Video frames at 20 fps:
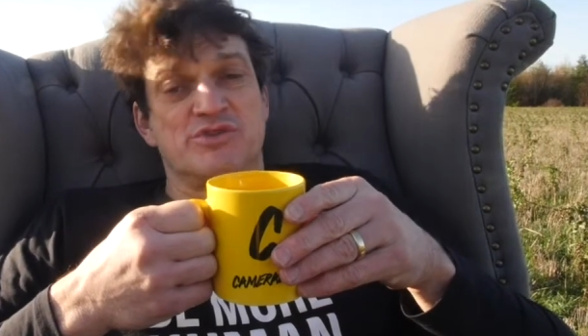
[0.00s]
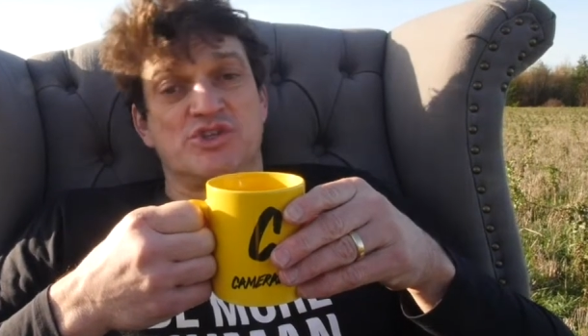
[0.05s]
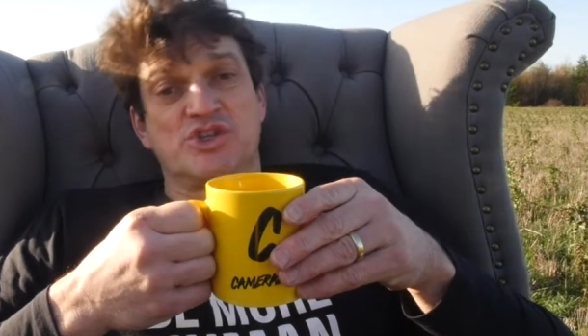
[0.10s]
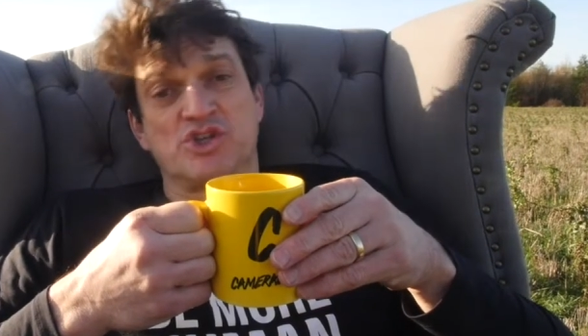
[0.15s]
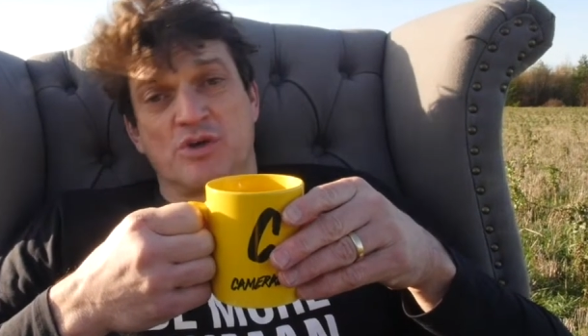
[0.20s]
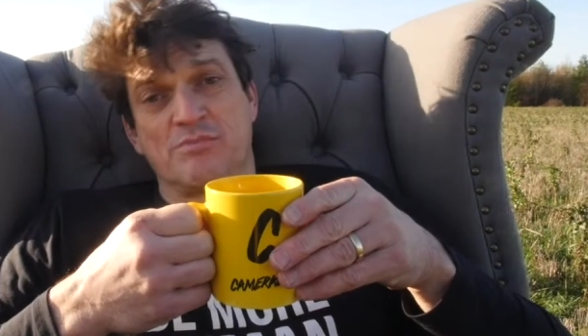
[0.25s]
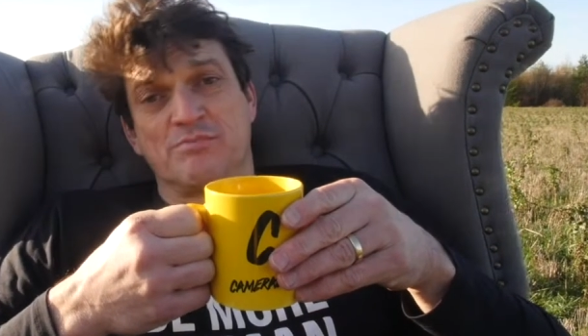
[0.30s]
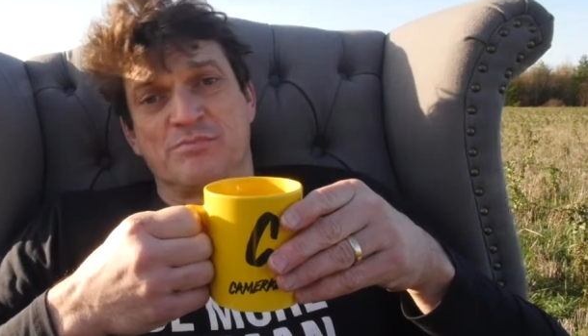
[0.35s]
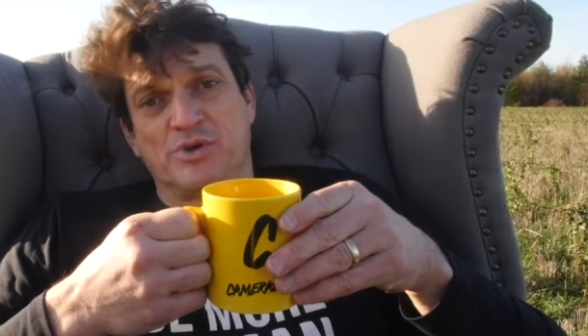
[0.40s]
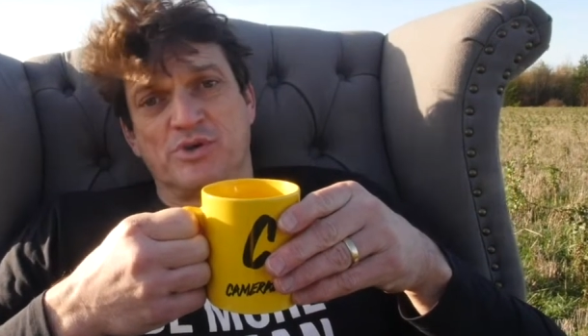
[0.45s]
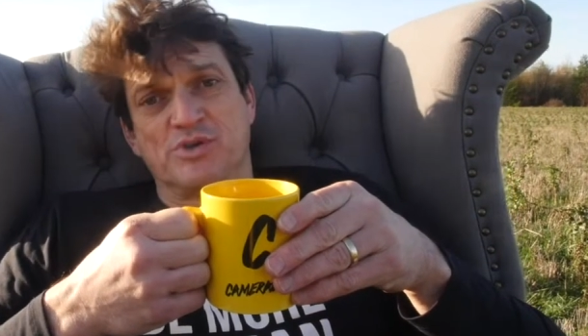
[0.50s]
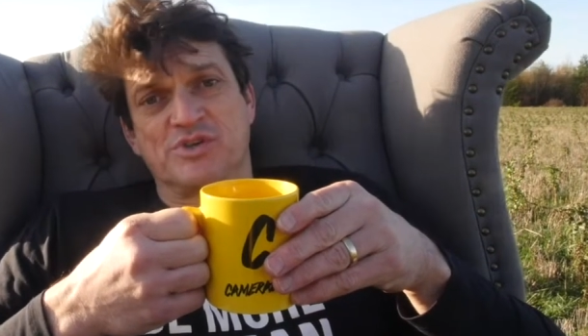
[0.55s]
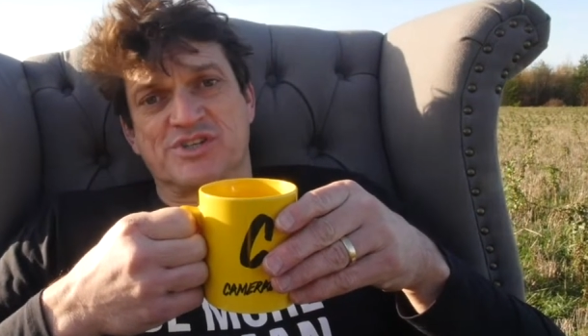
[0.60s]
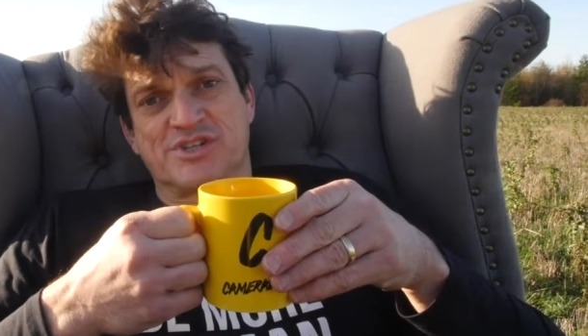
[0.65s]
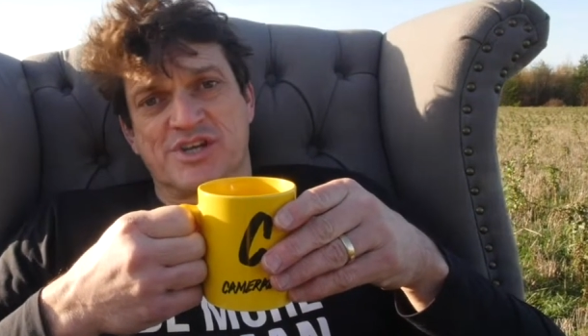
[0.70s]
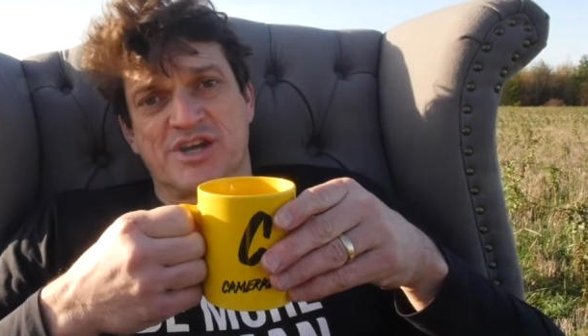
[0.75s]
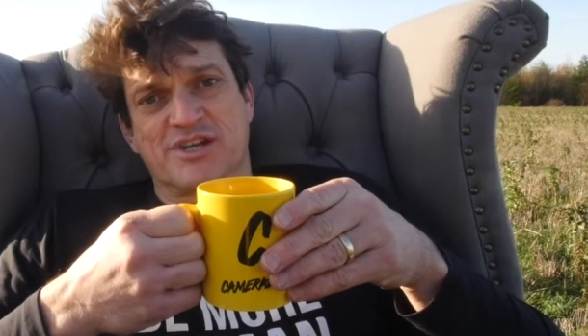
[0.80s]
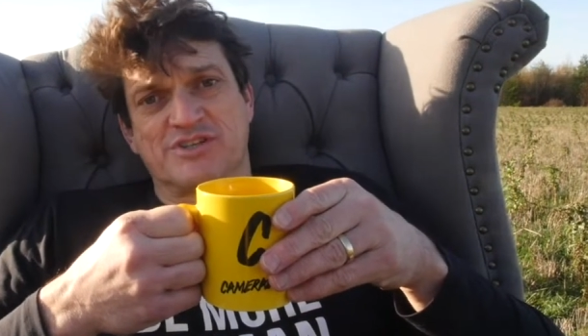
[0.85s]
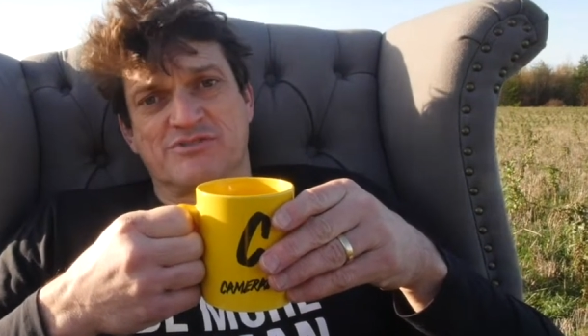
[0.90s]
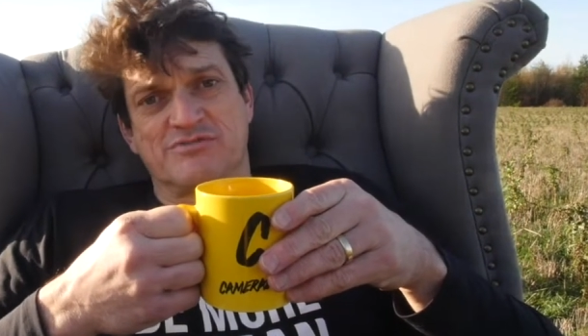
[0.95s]
Jean-Paul
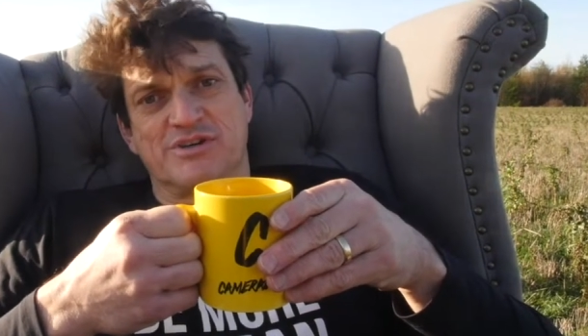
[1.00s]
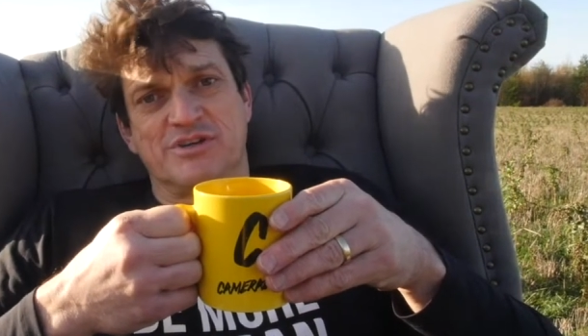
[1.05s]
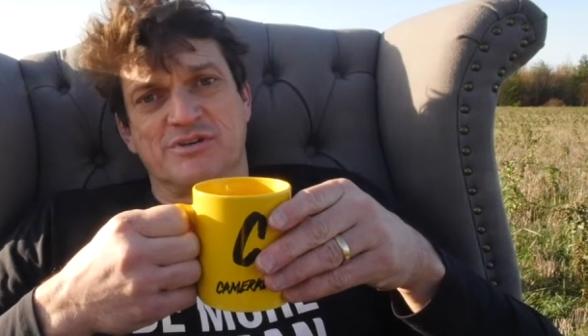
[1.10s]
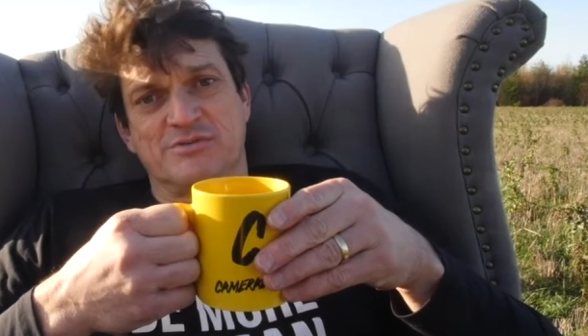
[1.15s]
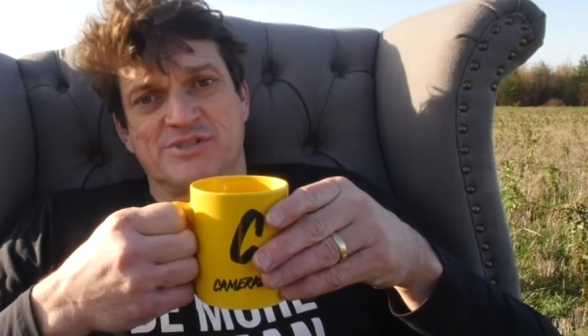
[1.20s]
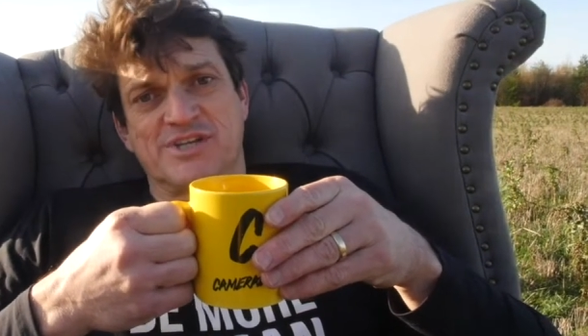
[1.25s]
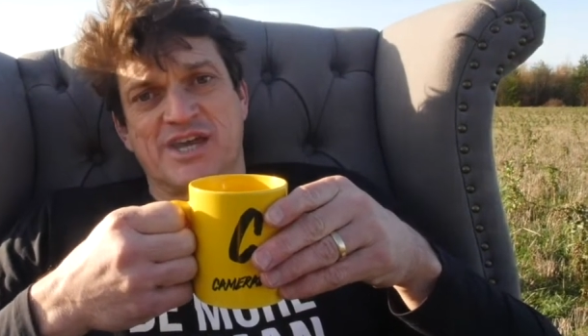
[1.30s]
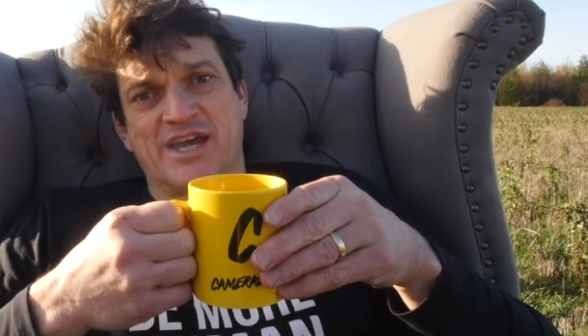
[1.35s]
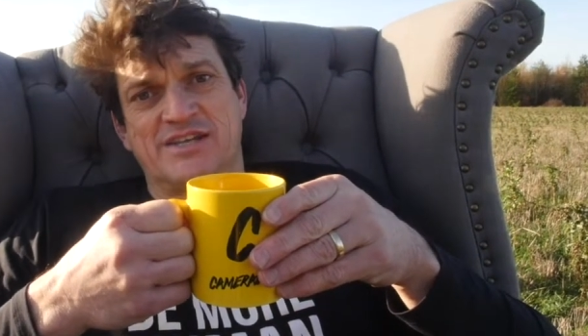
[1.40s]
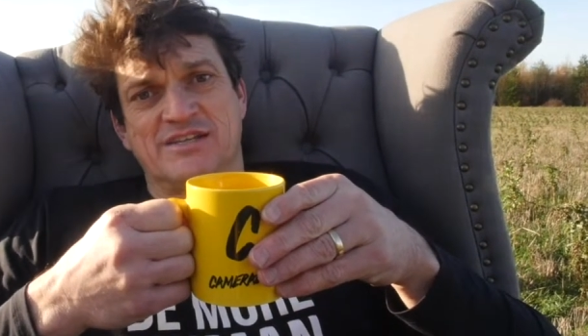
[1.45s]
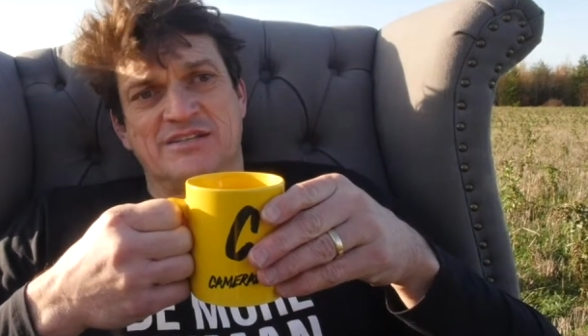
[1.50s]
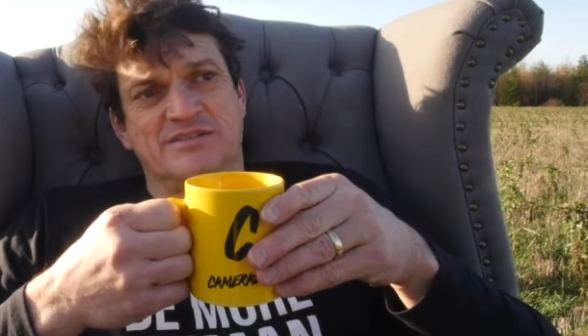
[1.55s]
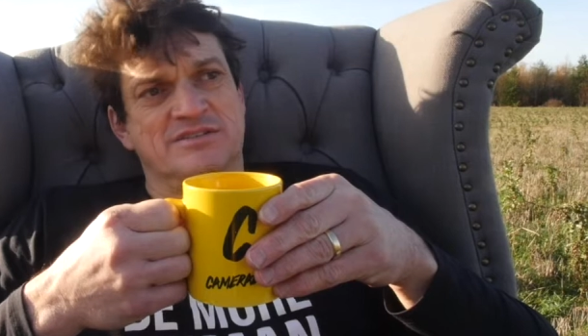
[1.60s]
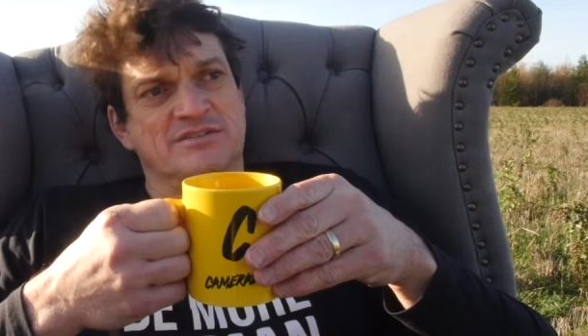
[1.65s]
Sartre who said,